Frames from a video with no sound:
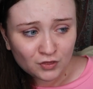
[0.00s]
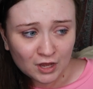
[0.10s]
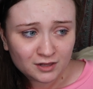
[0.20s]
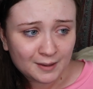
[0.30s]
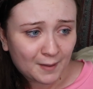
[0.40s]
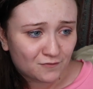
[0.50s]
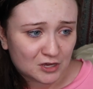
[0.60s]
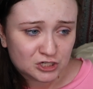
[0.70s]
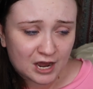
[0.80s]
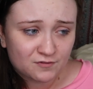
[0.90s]
Luckily, my
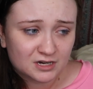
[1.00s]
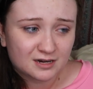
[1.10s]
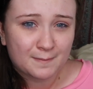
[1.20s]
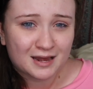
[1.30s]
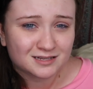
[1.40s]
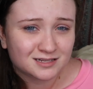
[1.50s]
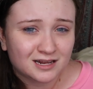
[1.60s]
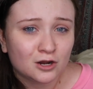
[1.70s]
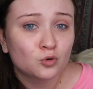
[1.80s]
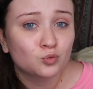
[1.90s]
fish haven't needed medicine
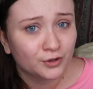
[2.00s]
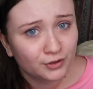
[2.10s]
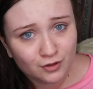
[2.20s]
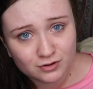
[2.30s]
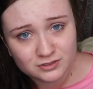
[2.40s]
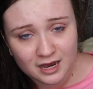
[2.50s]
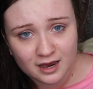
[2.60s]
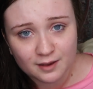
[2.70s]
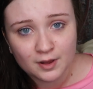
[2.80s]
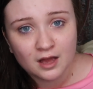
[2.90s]
in a really long
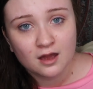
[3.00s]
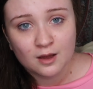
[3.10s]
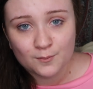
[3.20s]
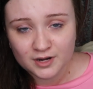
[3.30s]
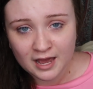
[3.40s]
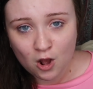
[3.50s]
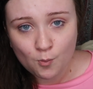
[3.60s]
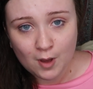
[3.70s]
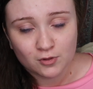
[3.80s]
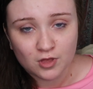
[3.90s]
time, but now
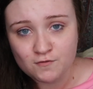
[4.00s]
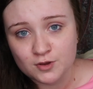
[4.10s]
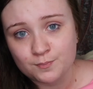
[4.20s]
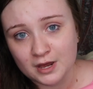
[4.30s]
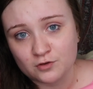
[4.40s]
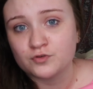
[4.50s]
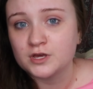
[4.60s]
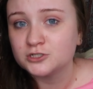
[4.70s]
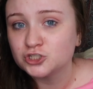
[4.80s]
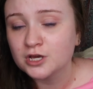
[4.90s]
my beloved betta
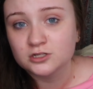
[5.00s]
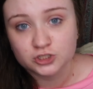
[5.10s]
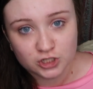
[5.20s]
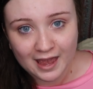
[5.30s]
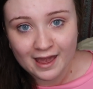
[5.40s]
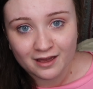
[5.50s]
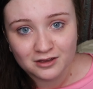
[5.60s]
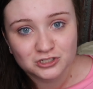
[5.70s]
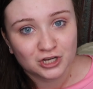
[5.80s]
fish, Shang